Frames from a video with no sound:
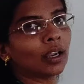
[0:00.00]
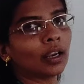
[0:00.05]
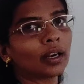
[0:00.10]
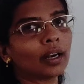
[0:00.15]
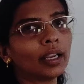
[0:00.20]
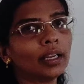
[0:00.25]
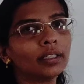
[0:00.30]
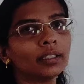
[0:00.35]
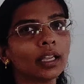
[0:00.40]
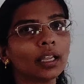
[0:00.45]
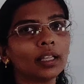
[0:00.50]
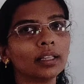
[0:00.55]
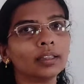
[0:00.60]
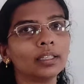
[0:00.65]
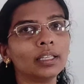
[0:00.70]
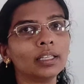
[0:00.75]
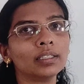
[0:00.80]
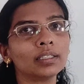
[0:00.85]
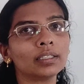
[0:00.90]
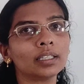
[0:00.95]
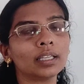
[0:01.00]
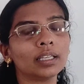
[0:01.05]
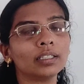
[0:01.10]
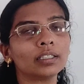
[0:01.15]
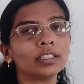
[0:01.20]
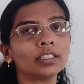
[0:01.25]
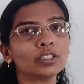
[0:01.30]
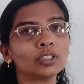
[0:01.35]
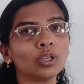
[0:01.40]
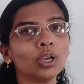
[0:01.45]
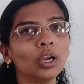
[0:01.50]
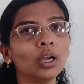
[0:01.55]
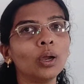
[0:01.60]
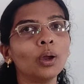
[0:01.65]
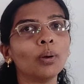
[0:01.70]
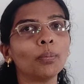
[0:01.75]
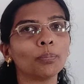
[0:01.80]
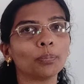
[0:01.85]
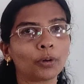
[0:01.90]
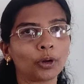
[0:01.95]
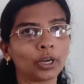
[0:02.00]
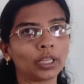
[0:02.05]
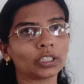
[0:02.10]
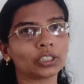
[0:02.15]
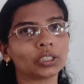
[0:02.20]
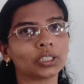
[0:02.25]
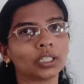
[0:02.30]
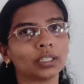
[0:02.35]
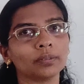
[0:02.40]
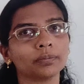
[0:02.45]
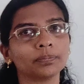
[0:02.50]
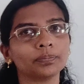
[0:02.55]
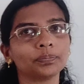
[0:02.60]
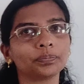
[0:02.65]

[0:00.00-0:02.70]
Right? It is your production.